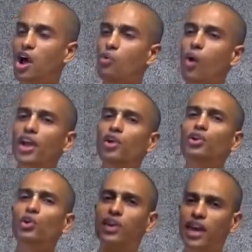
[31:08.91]
why
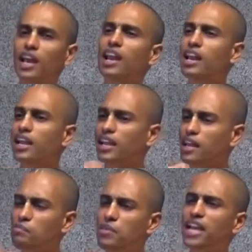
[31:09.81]
don't you kill
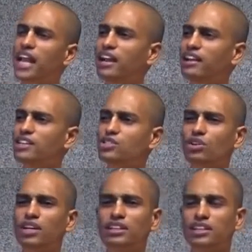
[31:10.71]
immediately so
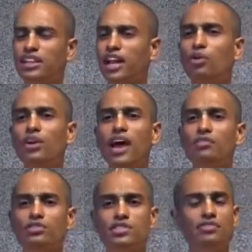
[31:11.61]
that they don't
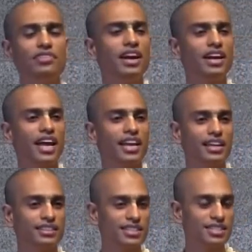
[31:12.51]
have to suffer and die
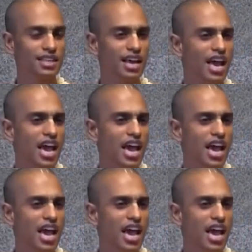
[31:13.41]
like this?